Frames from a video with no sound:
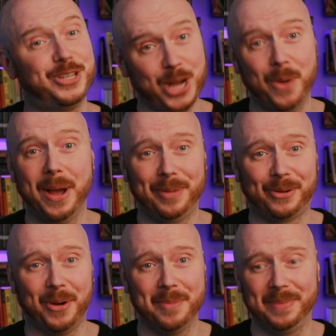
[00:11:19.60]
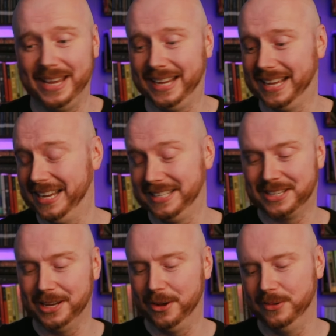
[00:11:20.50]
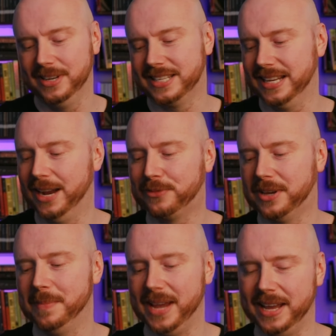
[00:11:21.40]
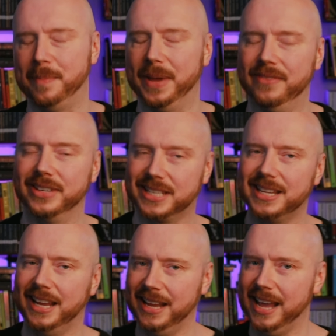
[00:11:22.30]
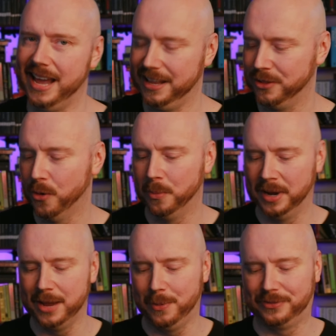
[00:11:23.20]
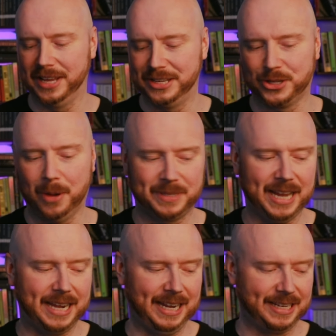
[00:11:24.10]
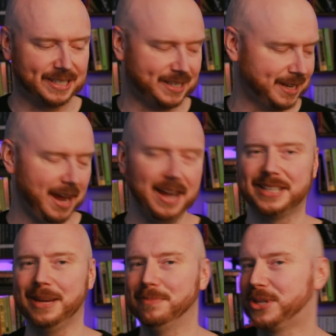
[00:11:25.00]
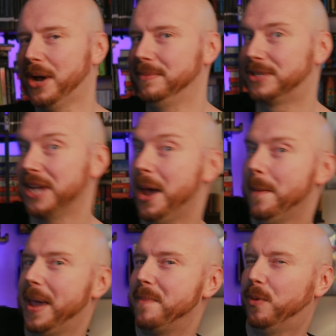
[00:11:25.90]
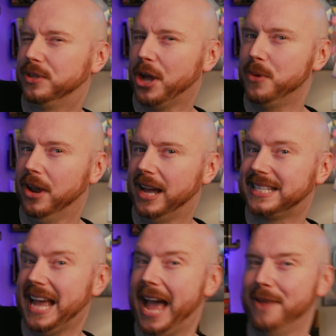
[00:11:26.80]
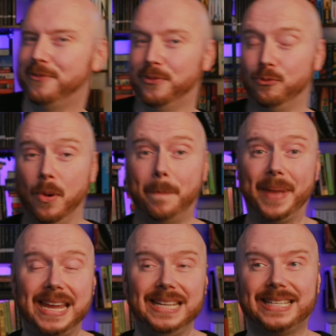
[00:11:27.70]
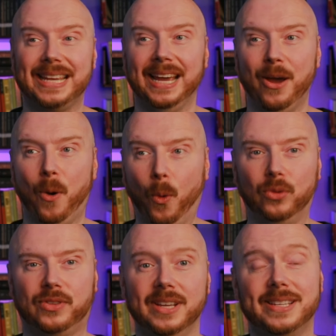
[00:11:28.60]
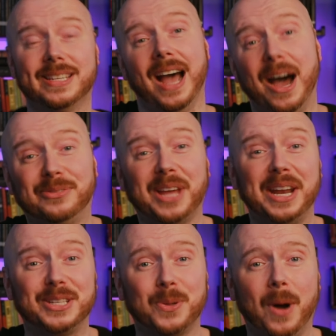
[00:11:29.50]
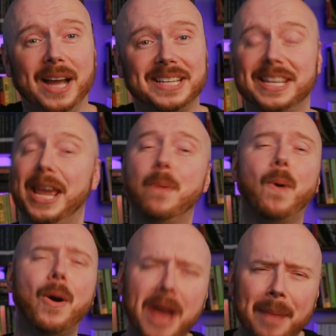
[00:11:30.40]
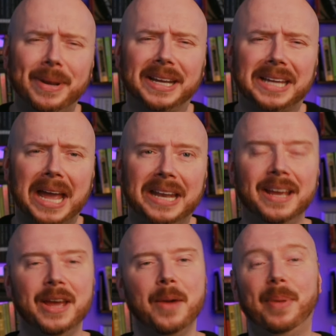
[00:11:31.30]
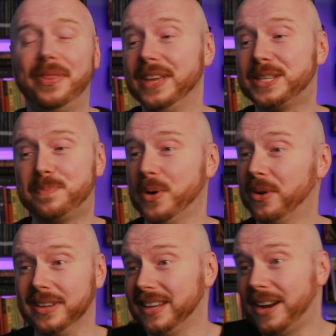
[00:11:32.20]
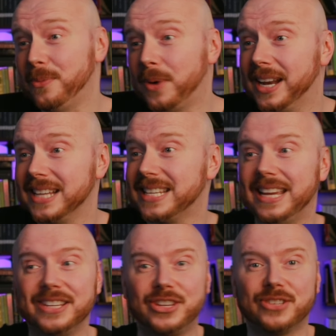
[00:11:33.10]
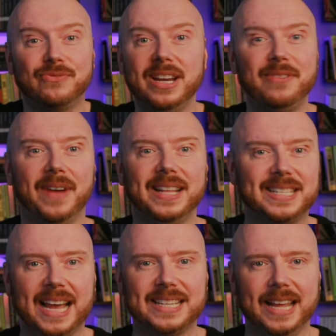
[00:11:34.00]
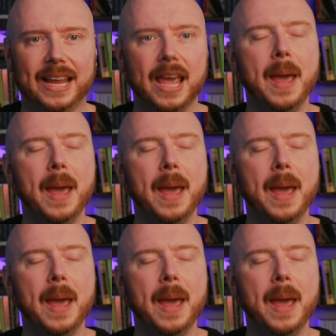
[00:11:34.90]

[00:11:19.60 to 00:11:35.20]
Joe Abercrombie again. So, listen, I've committed a bit of a sin here. Normally, with these top 10 lists, sometimes people don't like to have repeat authors. I've done it twice. It won't happen again. But this book, you know, what can I say? It's just really fantastic.